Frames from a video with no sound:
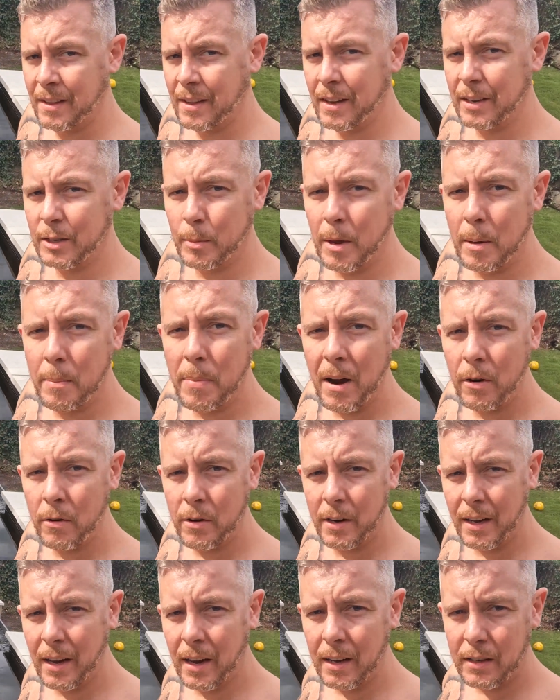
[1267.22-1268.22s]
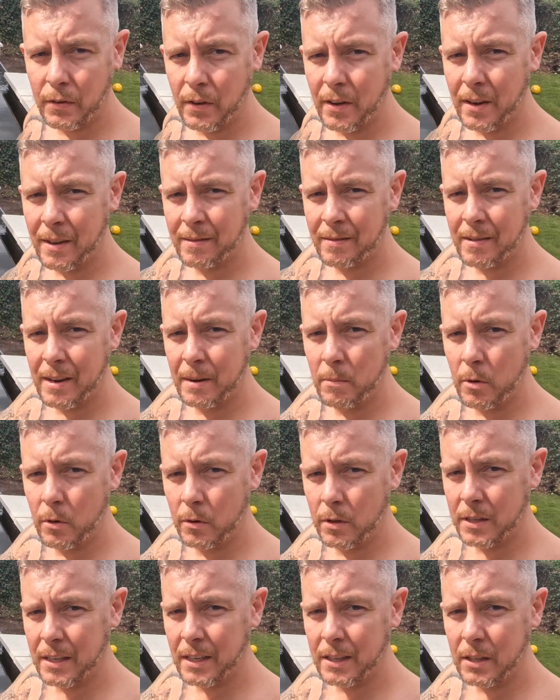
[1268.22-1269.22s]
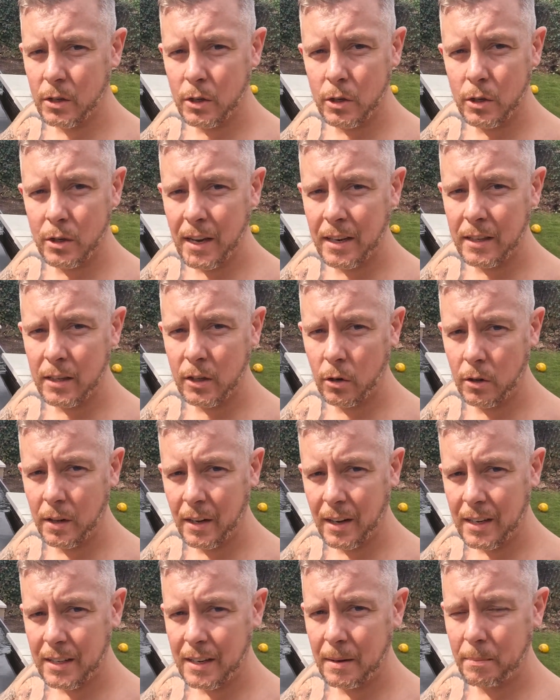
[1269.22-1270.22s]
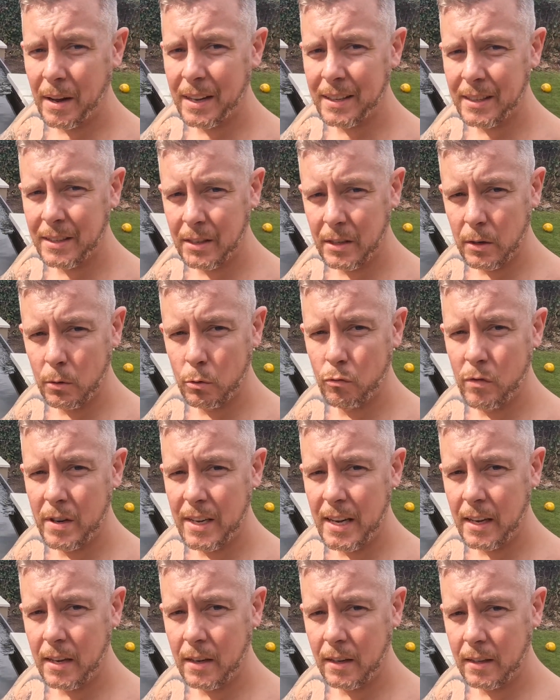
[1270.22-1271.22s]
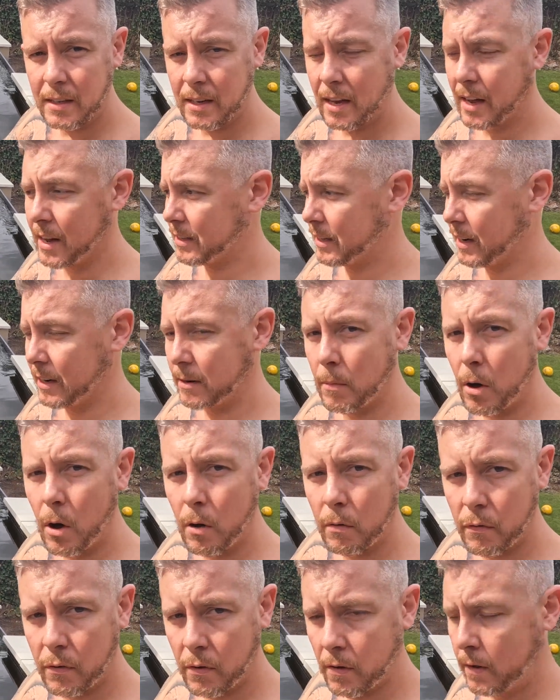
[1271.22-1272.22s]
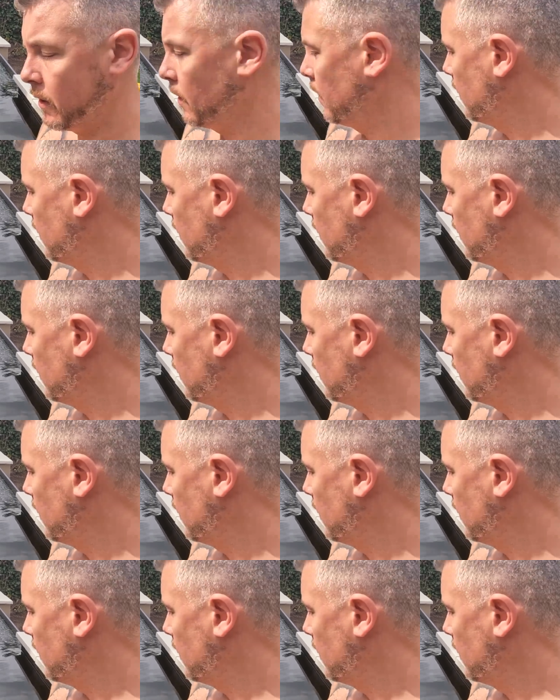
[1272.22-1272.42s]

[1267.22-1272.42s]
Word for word: There's a bit of parent neglect for you. Didn't move the scissors because I had to cut the elastic bands because it was ridiculously hard to get them off.